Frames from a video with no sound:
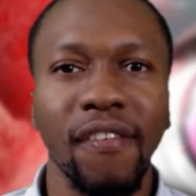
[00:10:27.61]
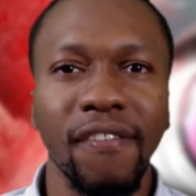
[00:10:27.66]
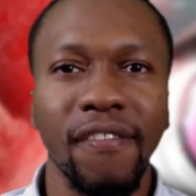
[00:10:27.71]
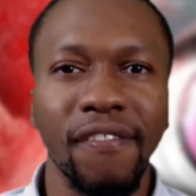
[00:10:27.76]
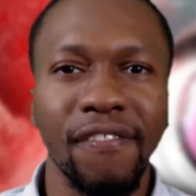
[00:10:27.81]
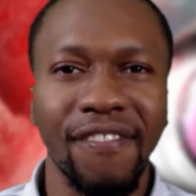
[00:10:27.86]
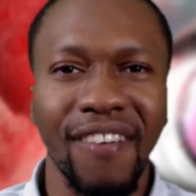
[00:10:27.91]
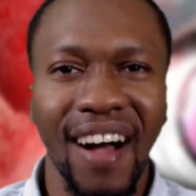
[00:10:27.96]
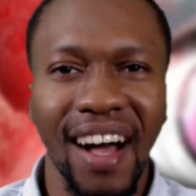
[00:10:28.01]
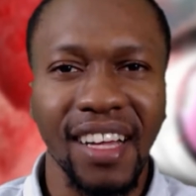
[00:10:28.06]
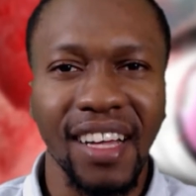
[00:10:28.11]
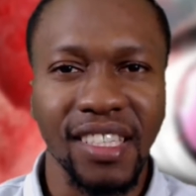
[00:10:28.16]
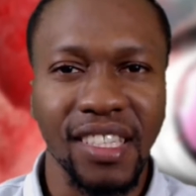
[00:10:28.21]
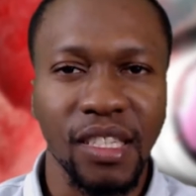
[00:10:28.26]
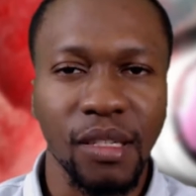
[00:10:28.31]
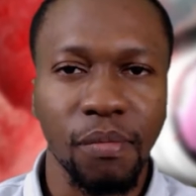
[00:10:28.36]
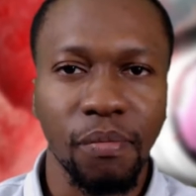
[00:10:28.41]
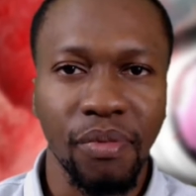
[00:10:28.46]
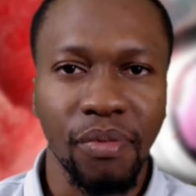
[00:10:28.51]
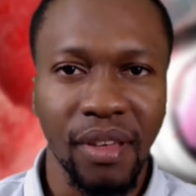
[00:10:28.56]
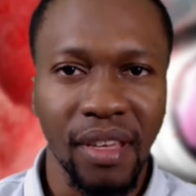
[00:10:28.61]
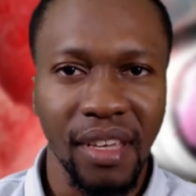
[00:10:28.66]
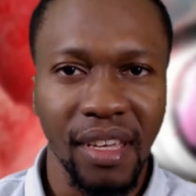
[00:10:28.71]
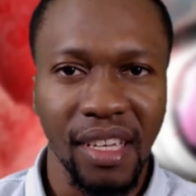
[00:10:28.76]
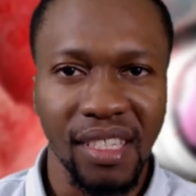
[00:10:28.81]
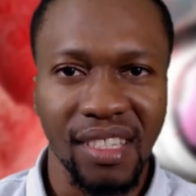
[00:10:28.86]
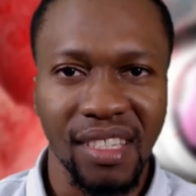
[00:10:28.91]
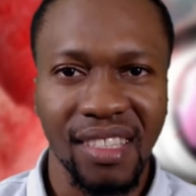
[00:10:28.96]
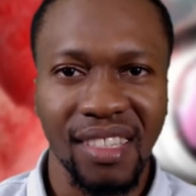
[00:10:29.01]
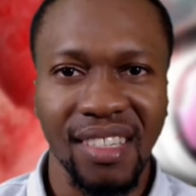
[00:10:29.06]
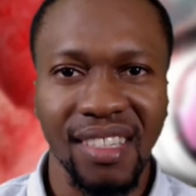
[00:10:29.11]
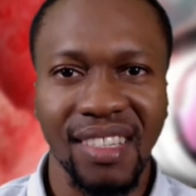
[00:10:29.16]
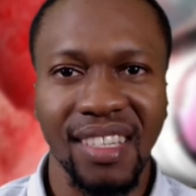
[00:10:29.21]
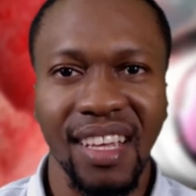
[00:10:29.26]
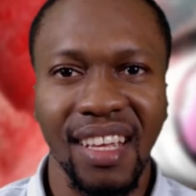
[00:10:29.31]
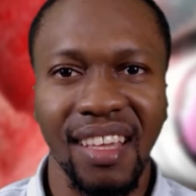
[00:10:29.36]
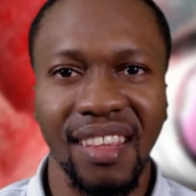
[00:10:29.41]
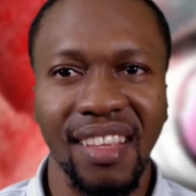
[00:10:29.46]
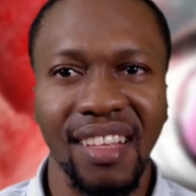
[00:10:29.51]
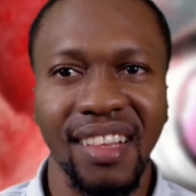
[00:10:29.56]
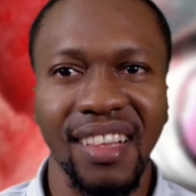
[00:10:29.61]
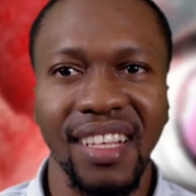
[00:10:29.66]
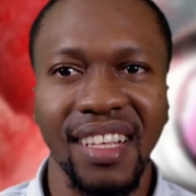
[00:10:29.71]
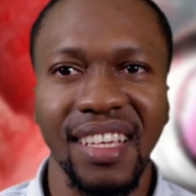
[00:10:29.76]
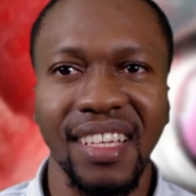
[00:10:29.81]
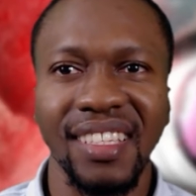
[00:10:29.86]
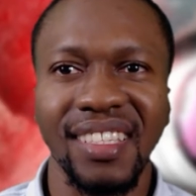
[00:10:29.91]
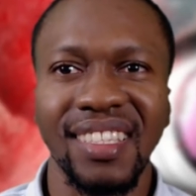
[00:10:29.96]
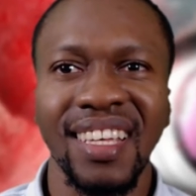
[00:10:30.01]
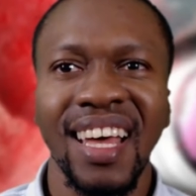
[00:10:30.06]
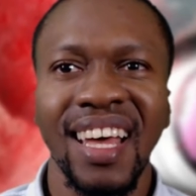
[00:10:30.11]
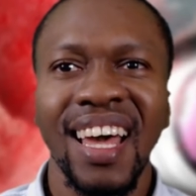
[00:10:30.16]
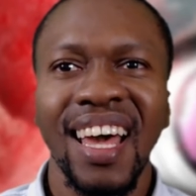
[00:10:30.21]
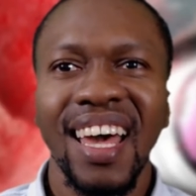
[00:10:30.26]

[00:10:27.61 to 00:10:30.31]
fast paced, to say the least.